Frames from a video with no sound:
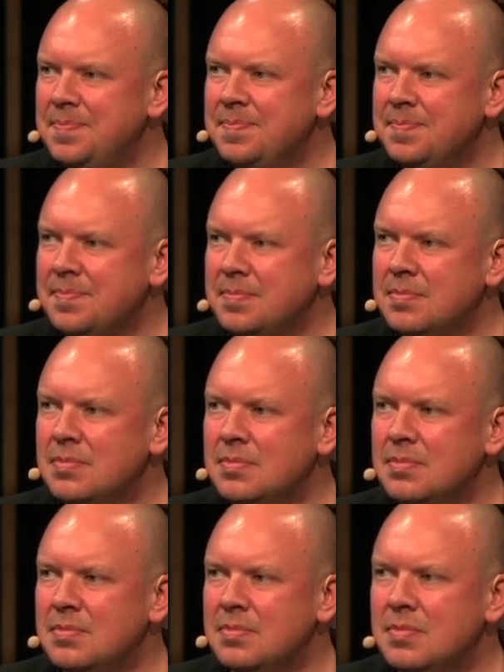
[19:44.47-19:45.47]

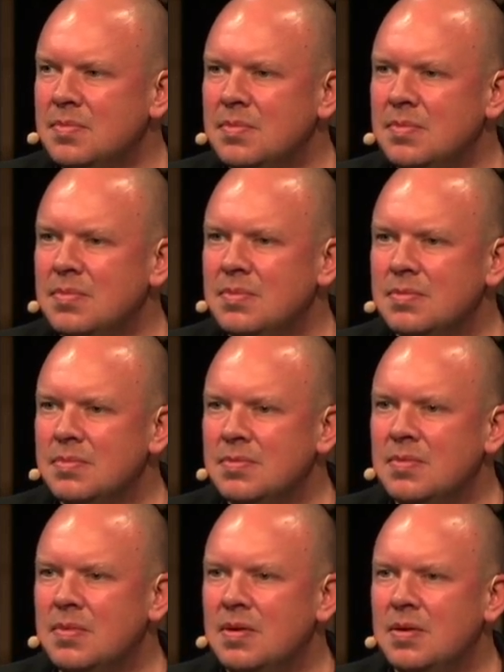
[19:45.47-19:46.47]

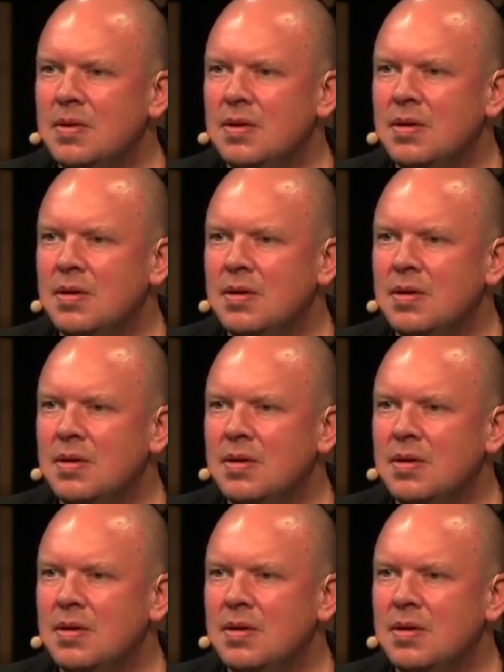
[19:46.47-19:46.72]
(no one is talking)